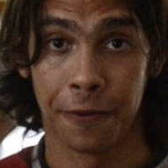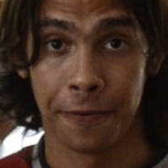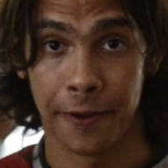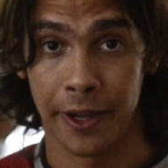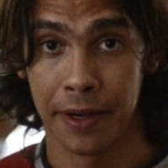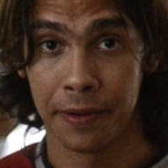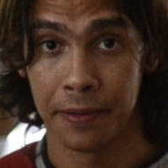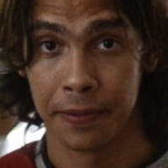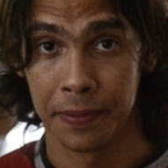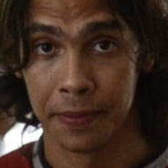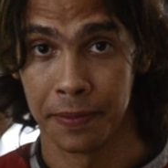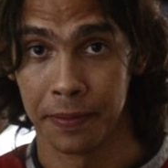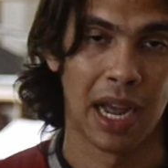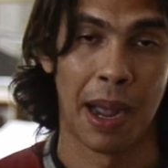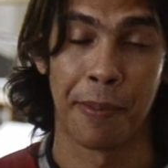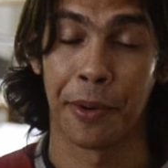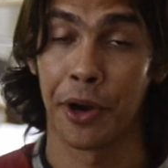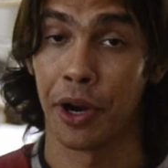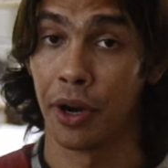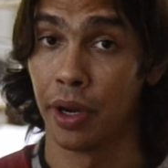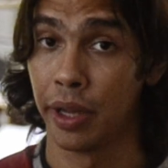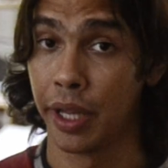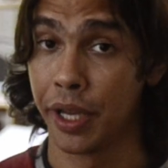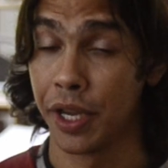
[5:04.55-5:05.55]
of it. I'm
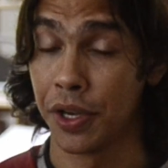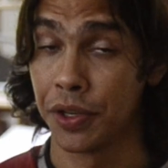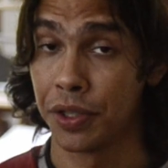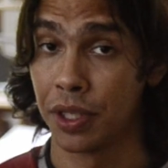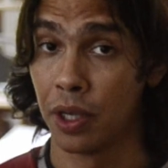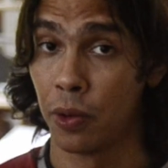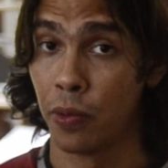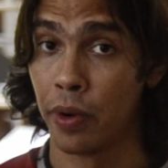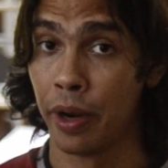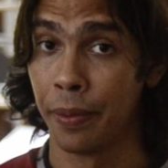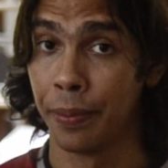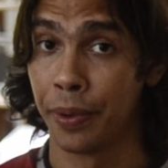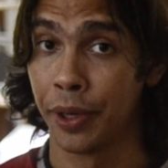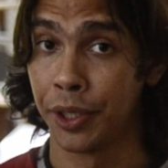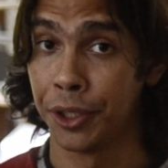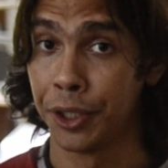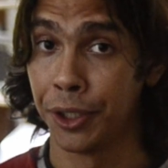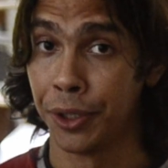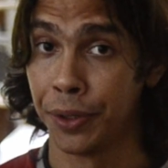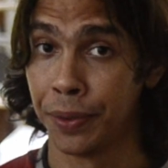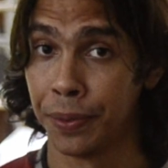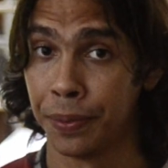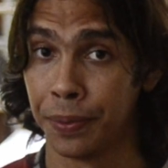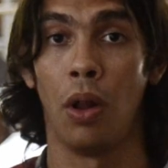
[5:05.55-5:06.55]
currently using
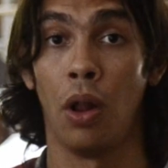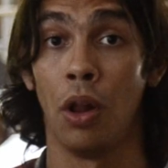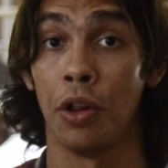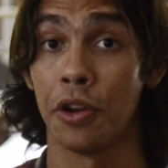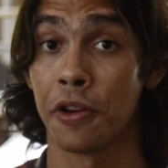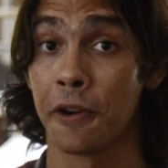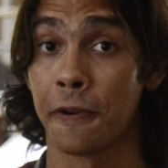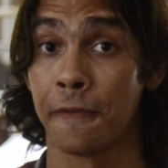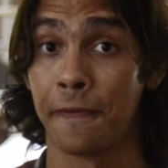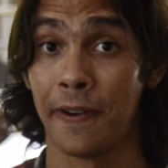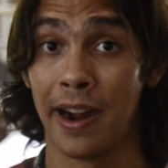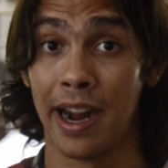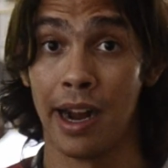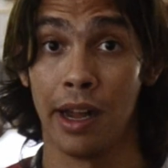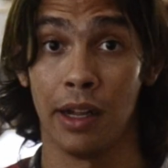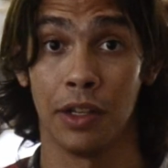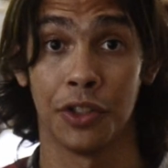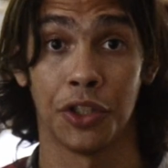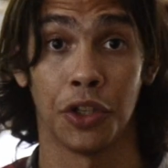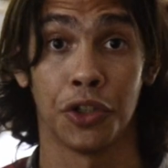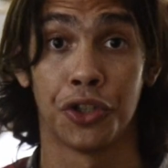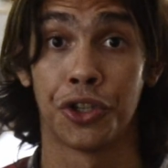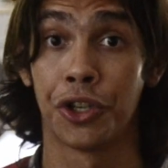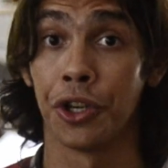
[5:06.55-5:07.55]
1.2. All your
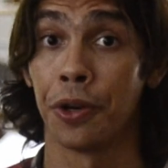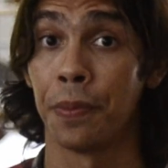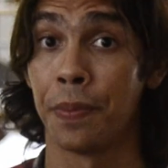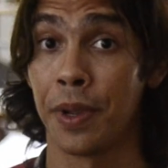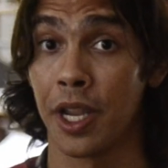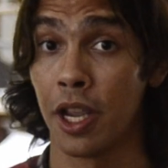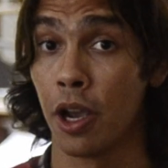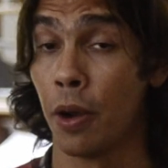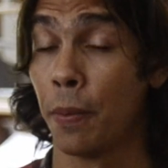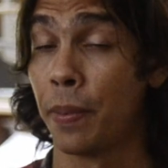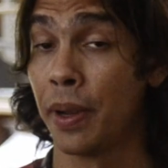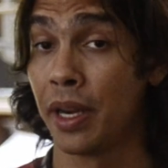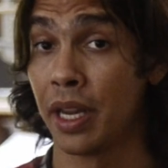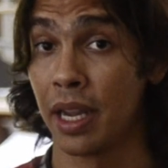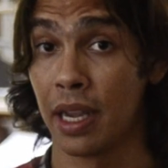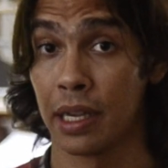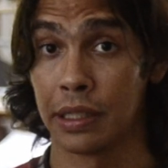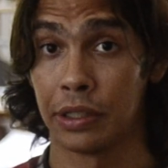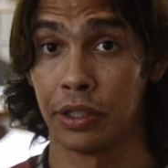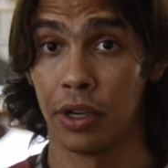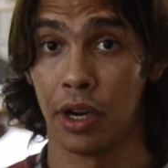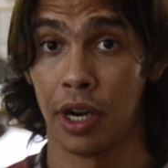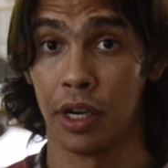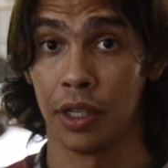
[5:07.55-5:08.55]
files should be
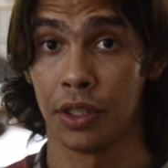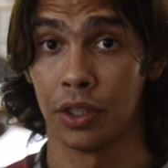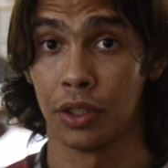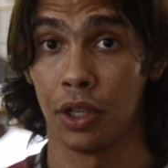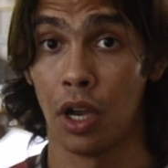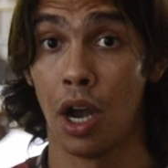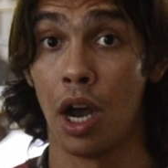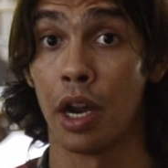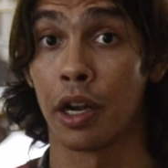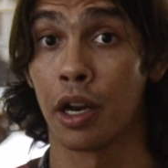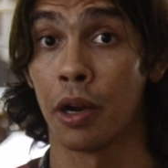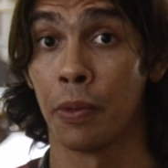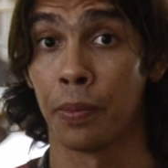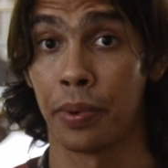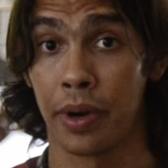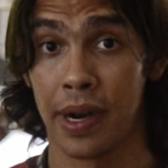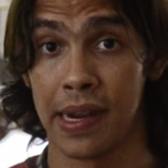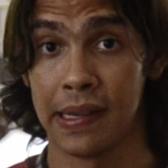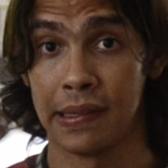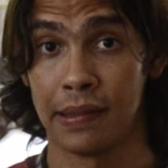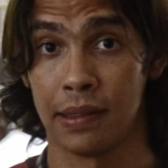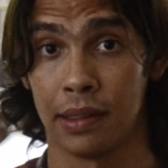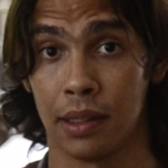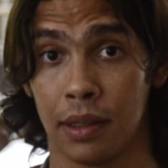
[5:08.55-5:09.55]
OpenEXRs,
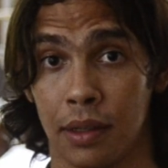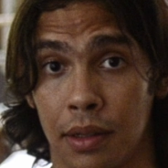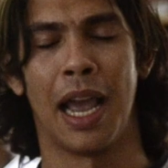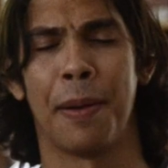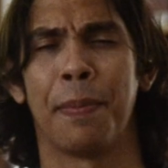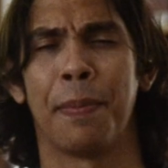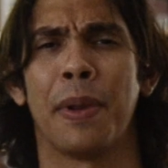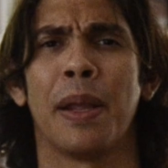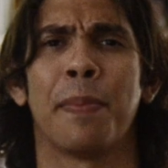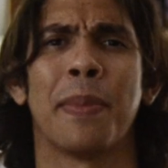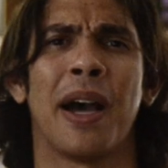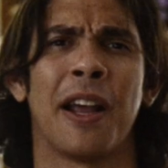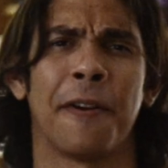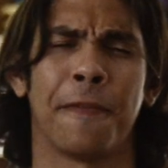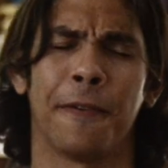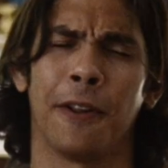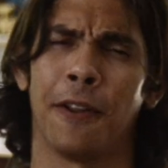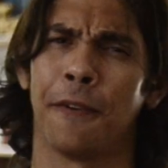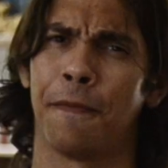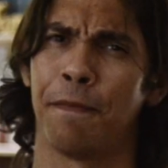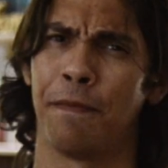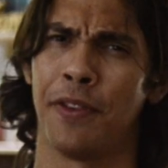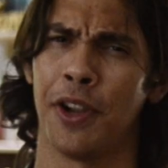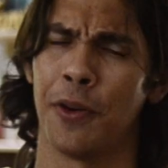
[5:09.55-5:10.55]
uncompressed, and be mindful
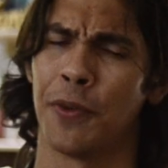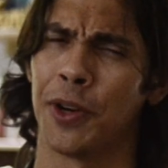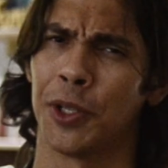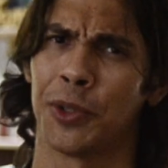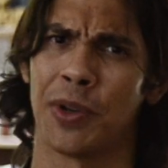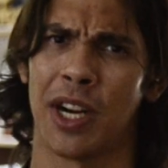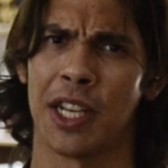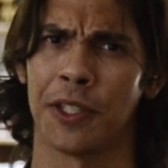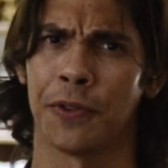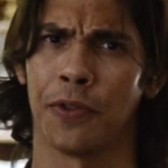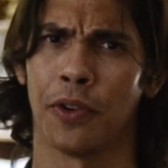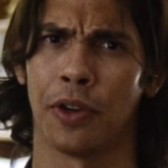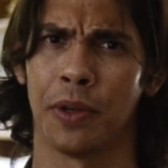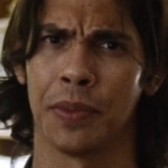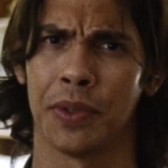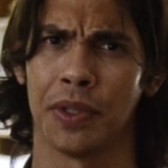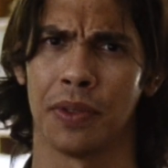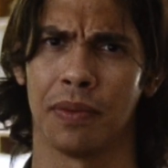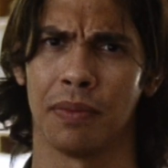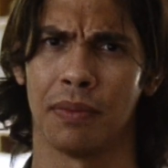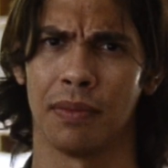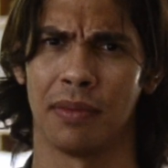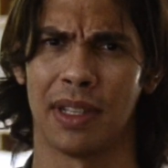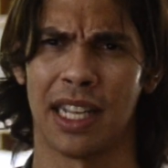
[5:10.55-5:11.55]
of viewer transforms.
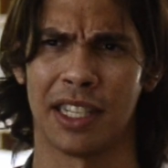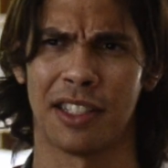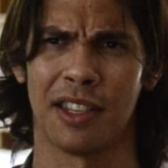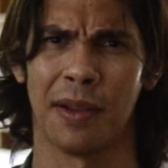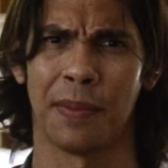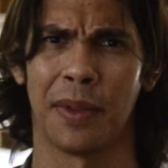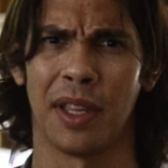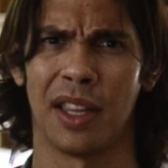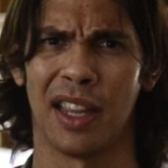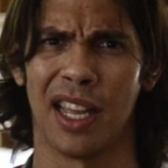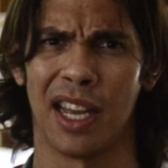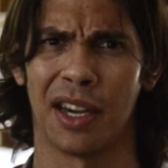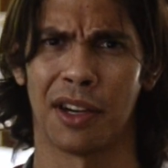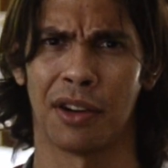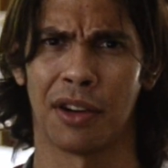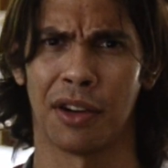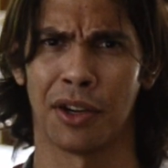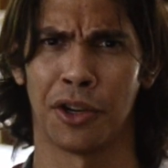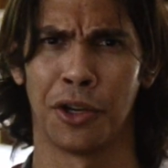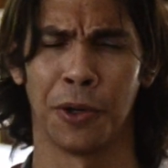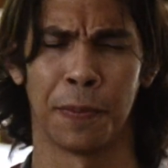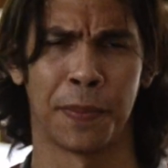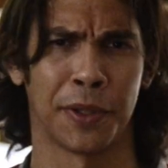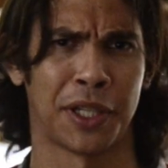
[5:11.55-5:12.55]
That's something that
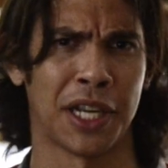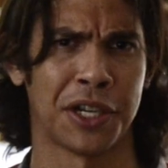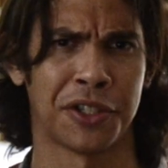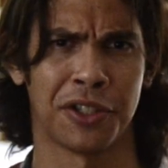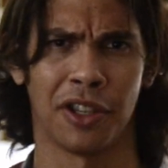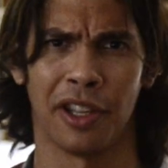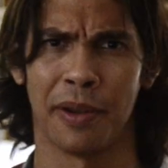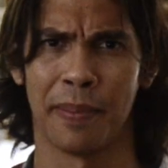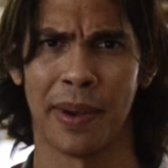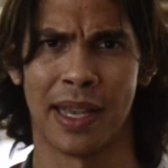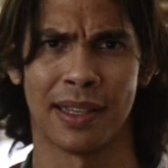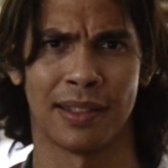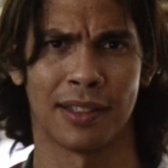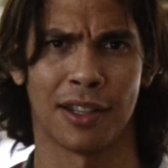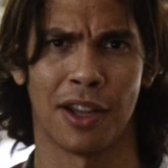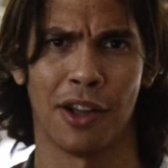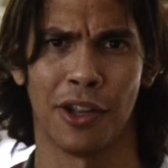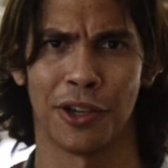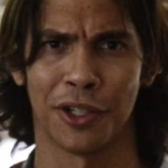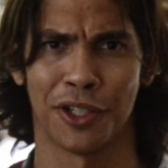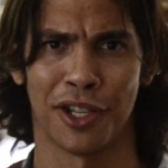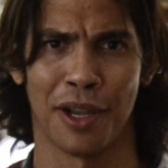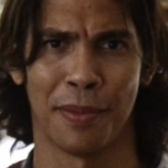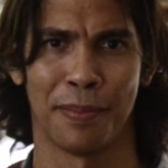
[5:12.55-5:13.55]
could potentially mess
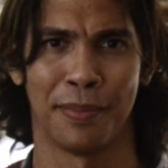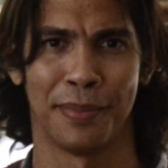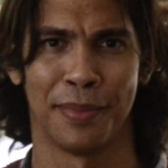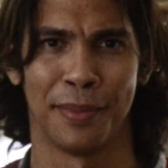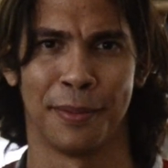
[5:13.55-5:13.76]
colors up.